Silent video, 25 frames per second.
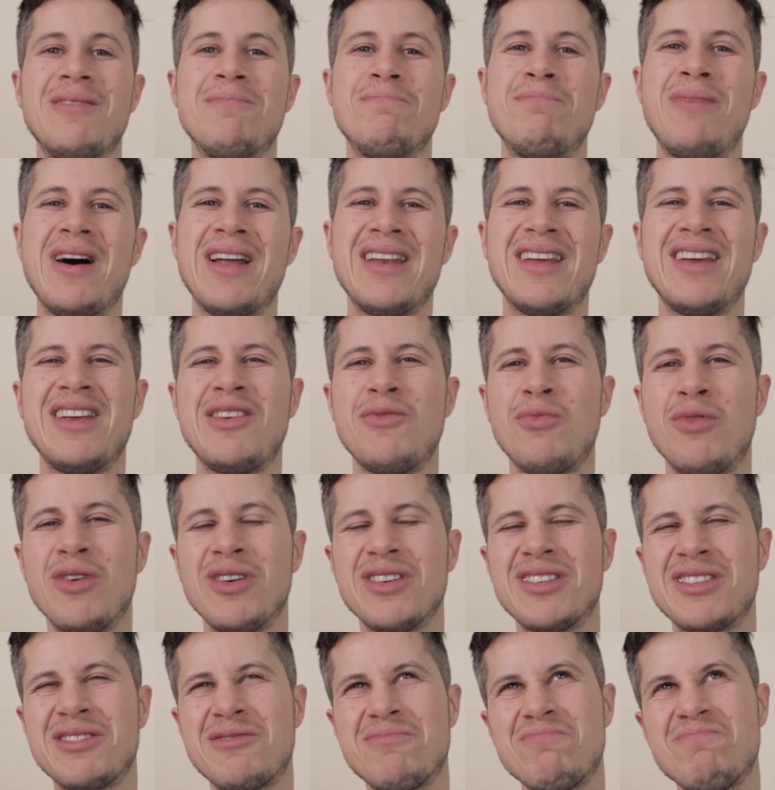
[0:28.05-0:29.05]
but it
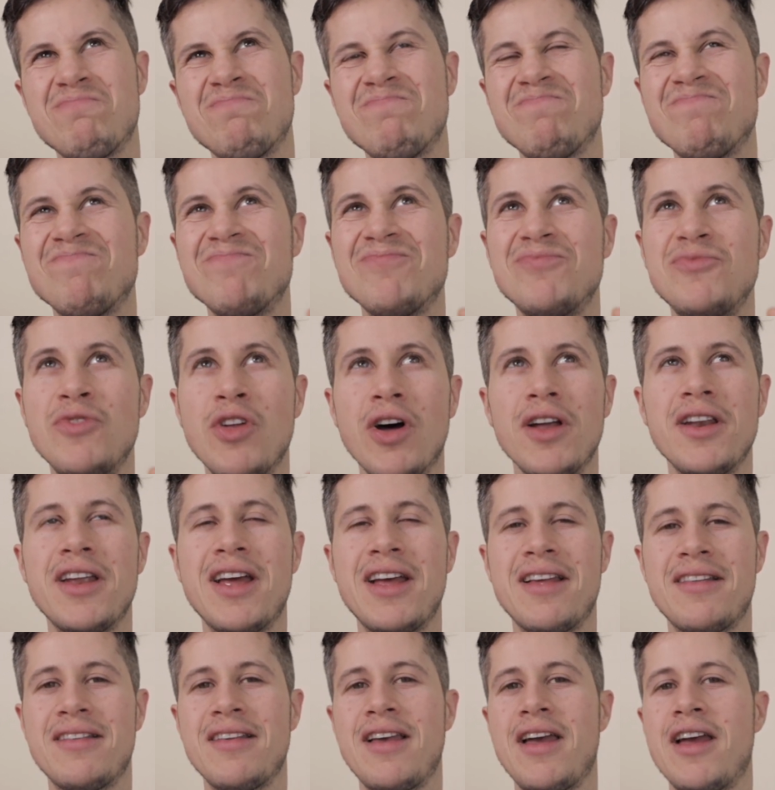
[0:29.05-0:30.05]
was not
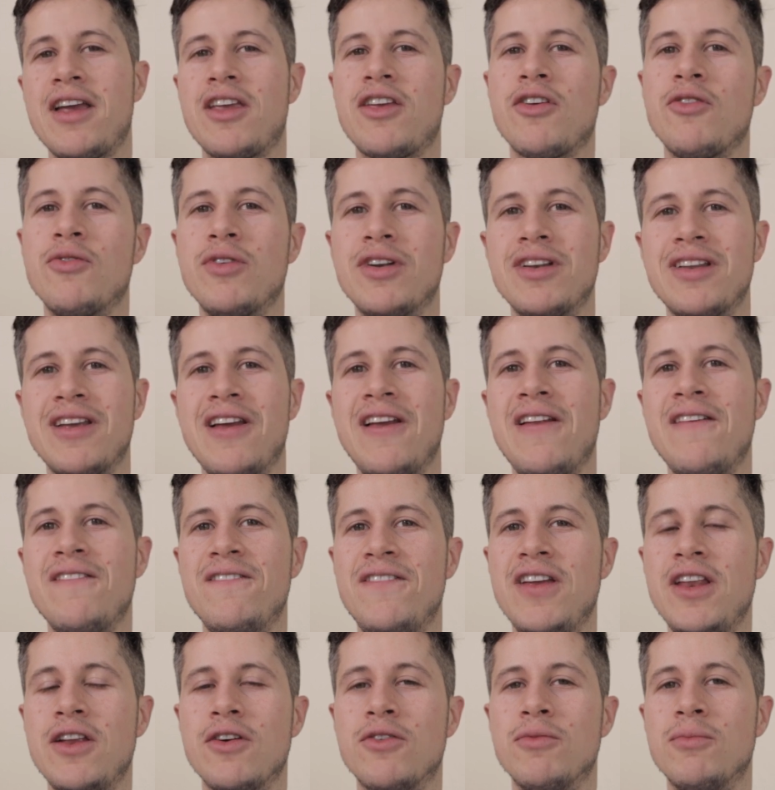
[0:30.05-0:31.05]
as accurate in
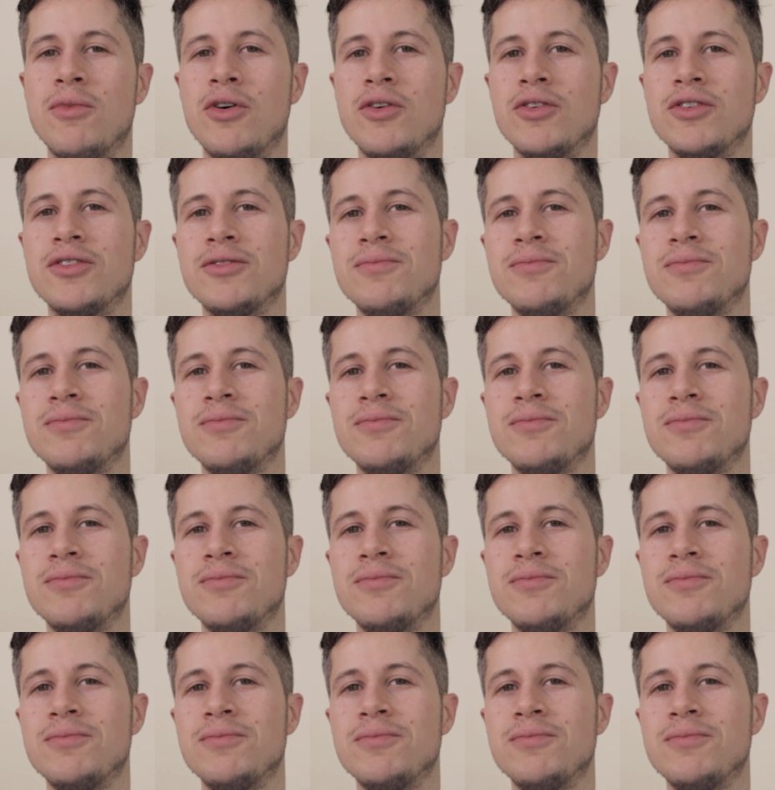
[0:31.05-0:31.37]
video mode.